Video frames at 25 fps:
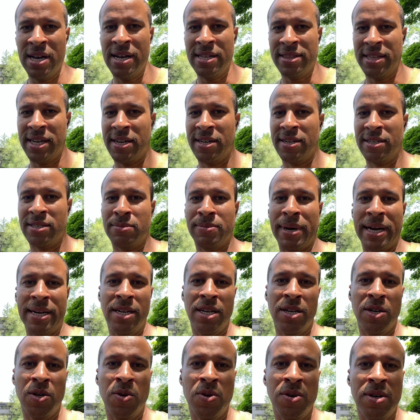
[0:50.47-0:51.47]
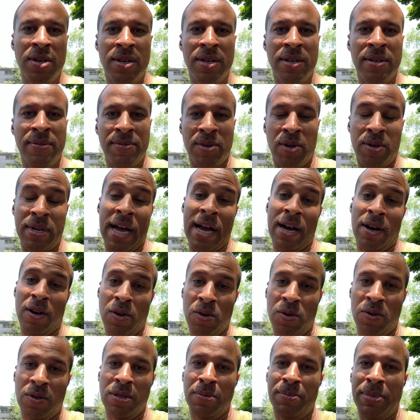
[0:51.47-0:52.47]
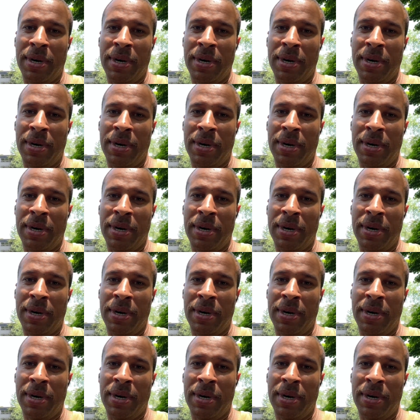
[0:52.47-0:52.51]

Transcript: There's my new, well, not old,